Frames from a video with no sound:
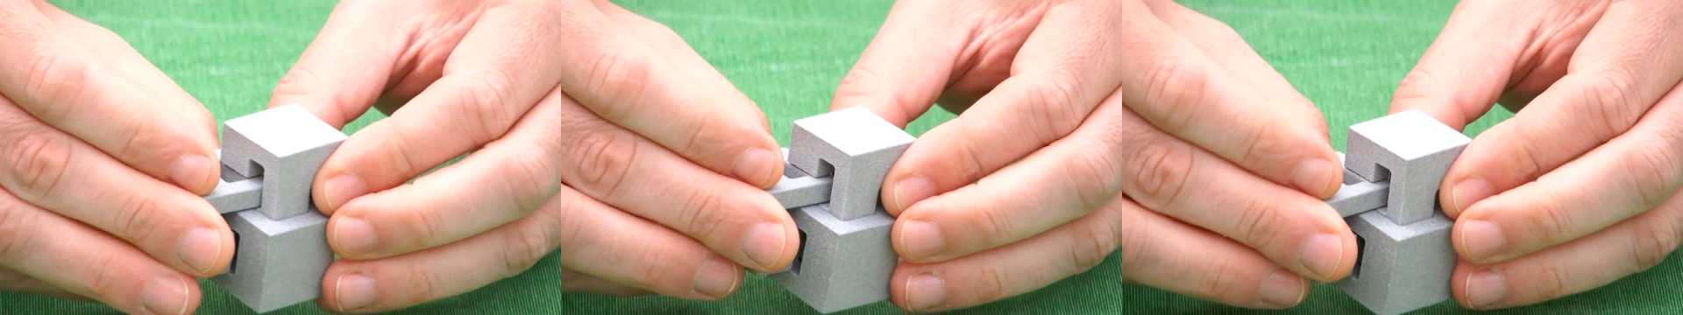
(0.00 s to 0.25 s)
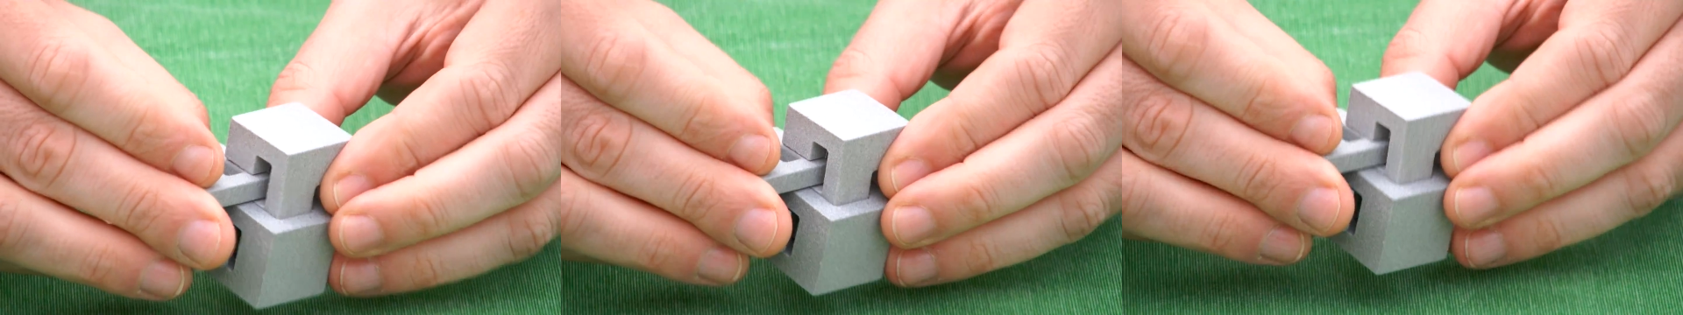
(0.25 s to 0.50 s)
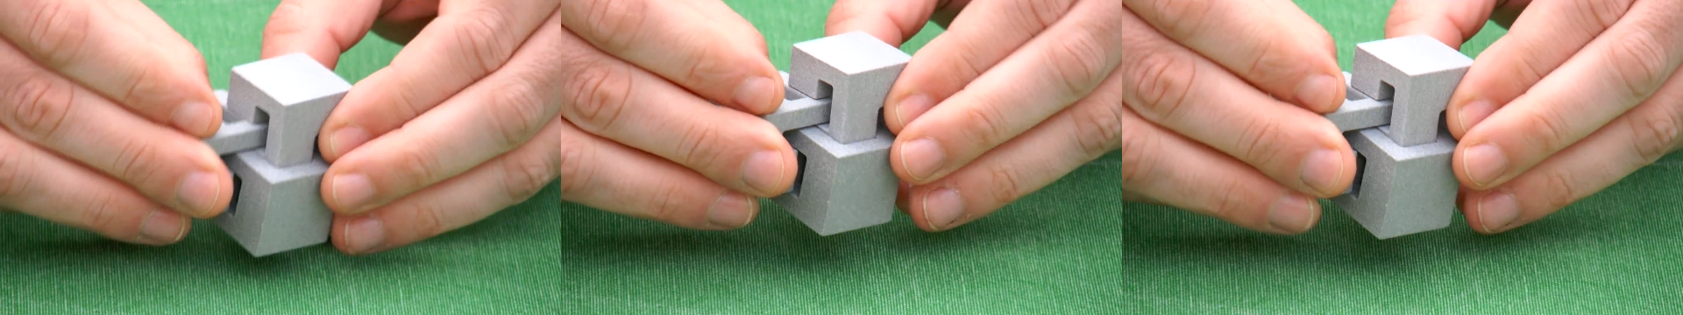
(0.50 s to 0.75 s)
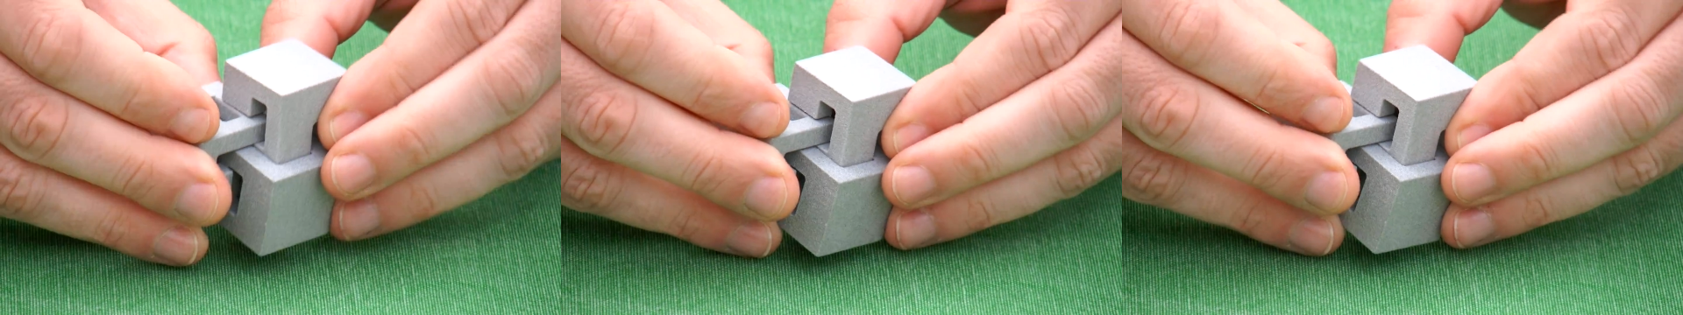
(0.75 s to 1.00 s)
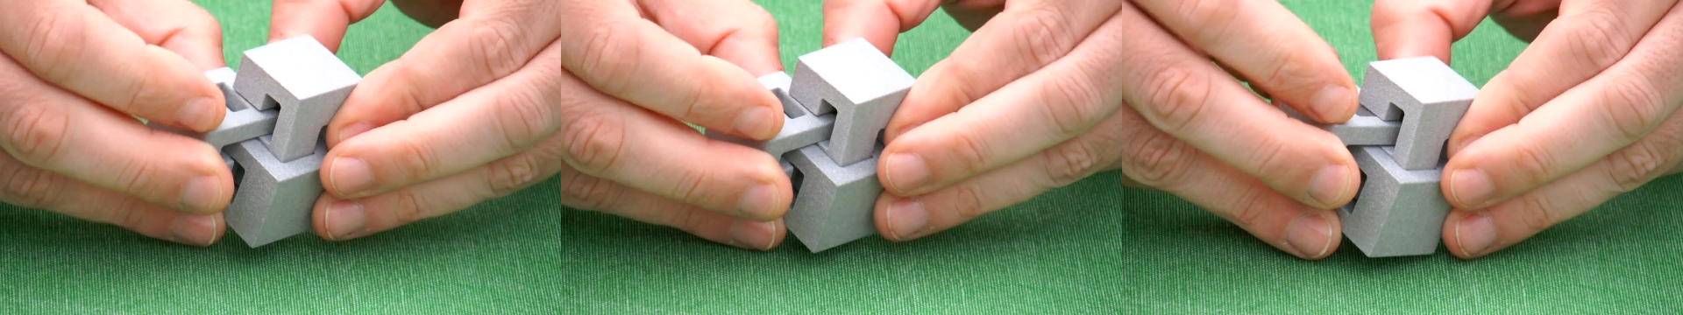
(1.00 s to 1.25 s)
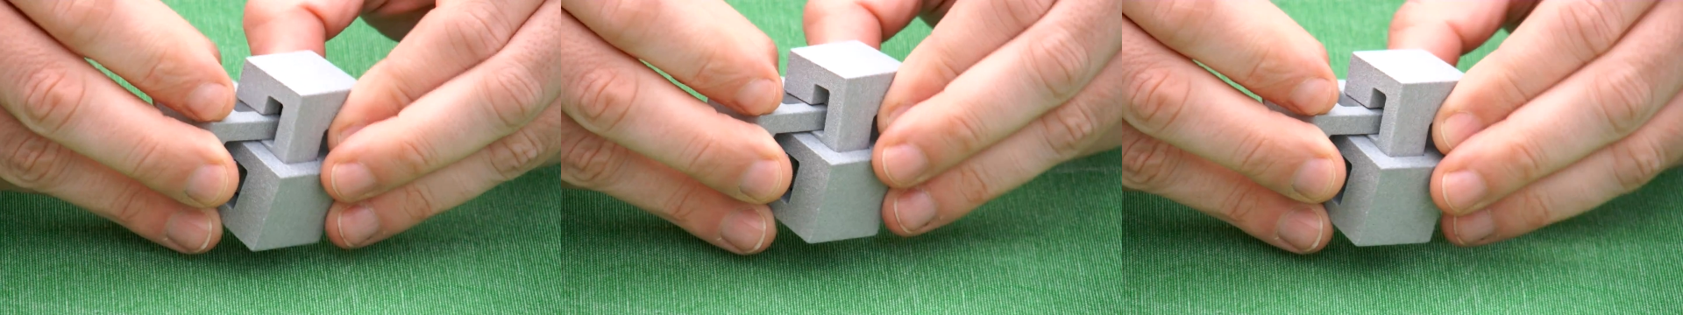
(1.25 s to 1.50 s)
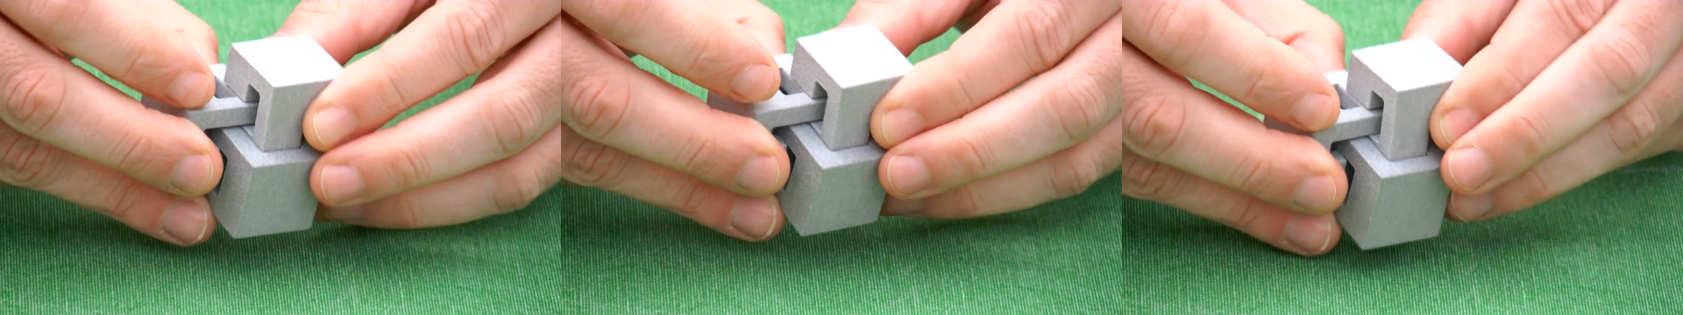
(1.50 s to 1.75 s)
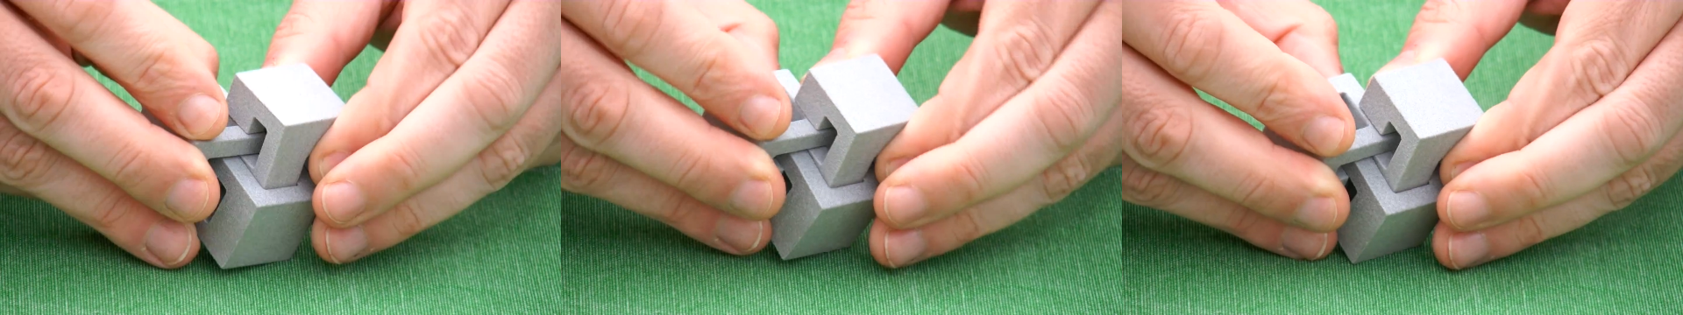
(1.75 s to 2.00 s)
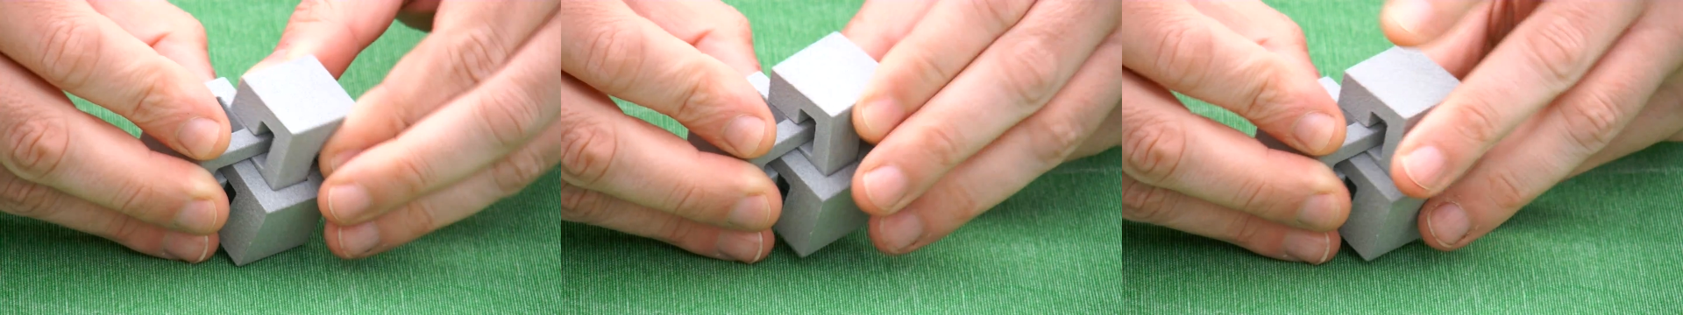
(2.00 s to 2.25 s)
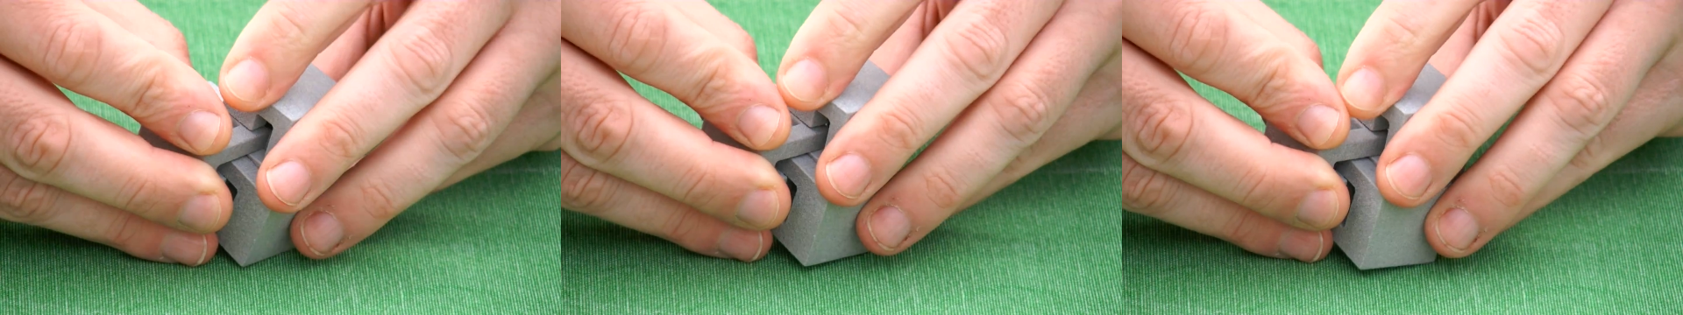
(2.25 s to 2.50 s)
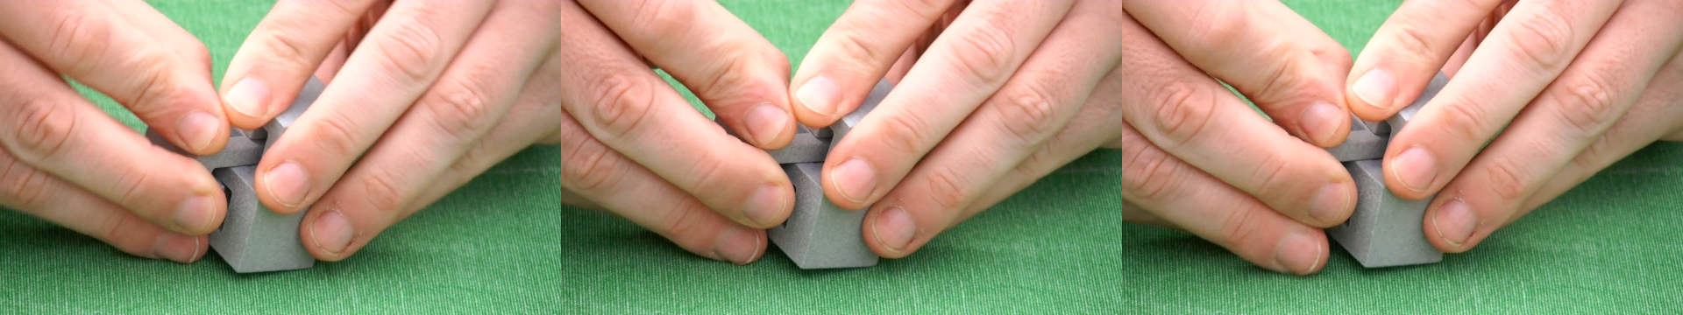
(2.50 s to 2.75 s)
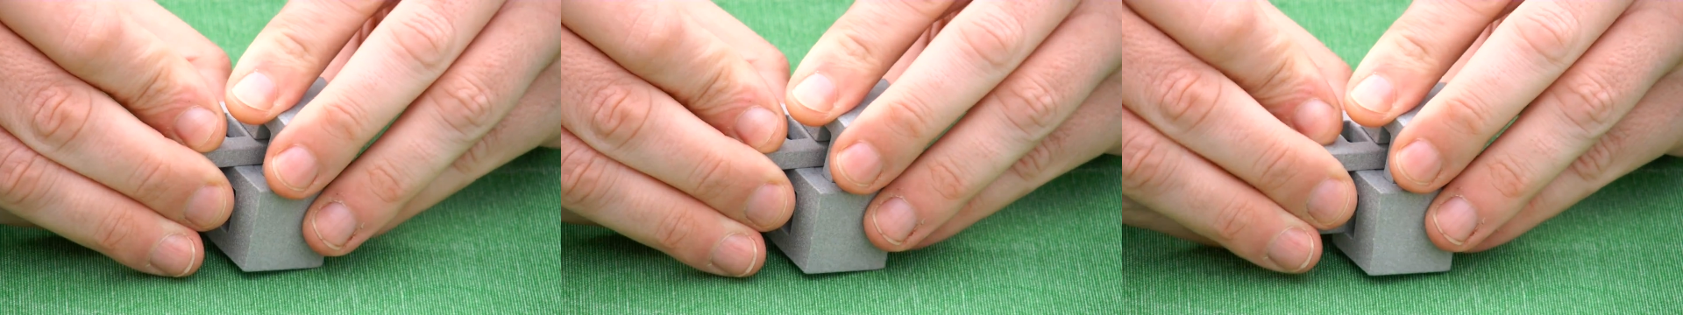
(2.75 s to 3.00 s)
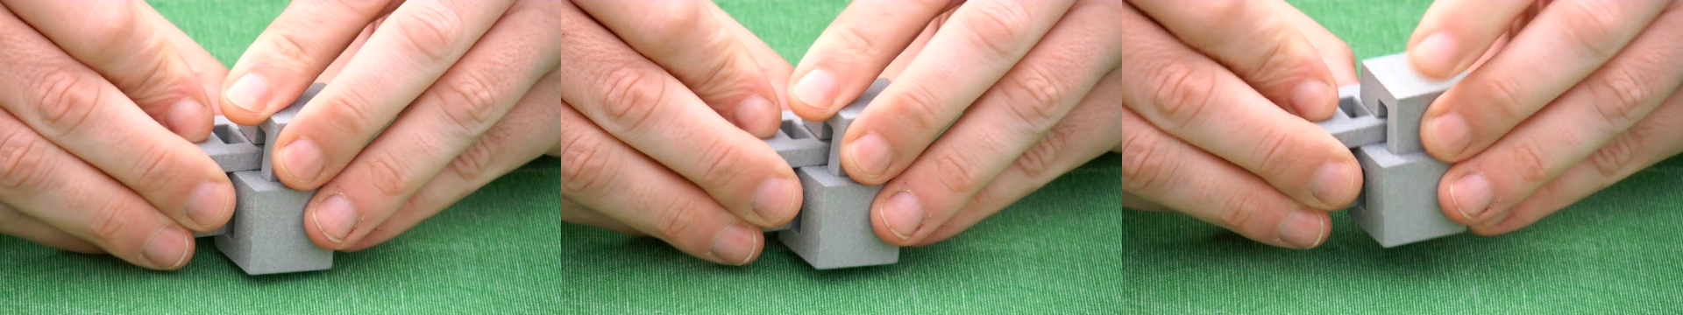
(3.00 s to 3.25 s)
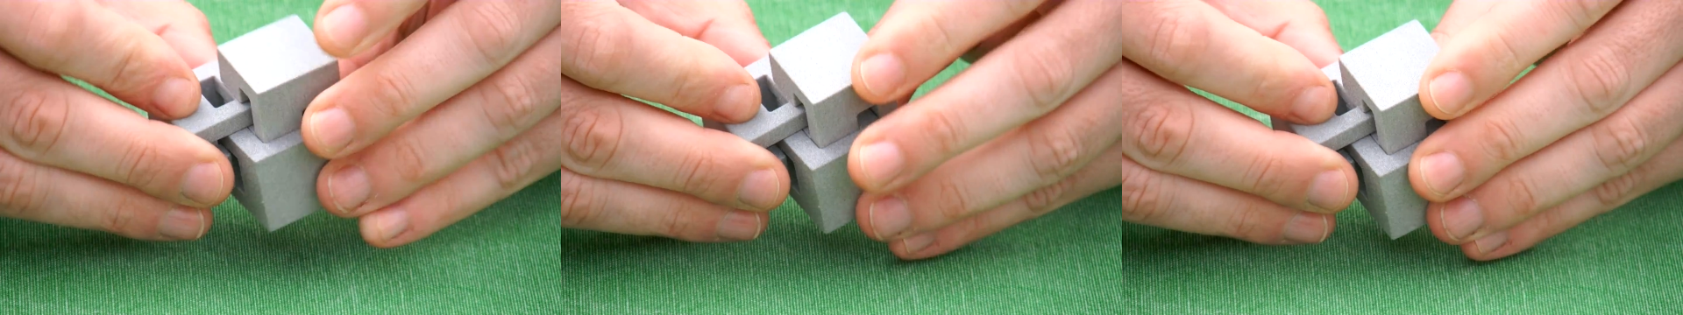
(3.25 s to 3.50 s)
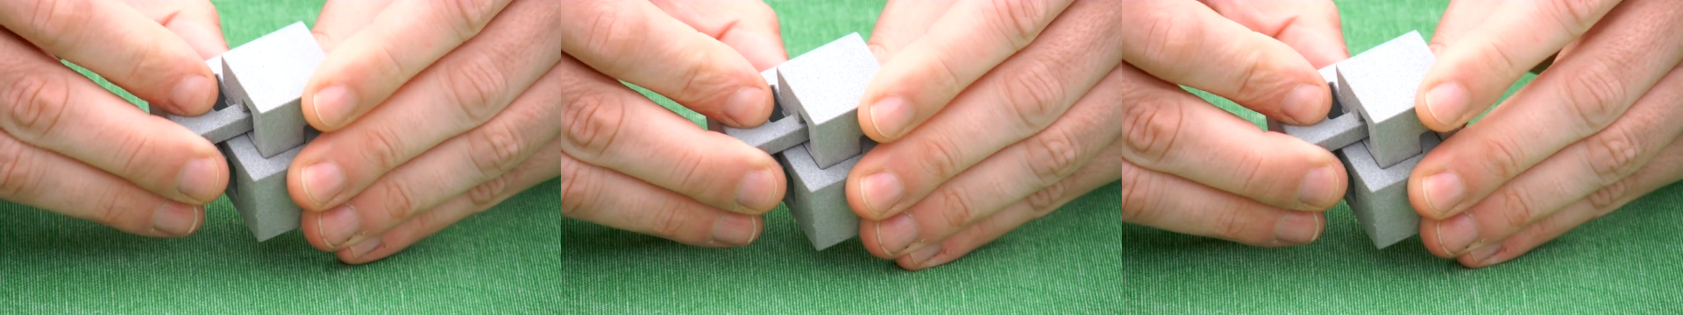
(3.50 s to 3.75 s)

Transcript: No face is visible, so there are no lips to read.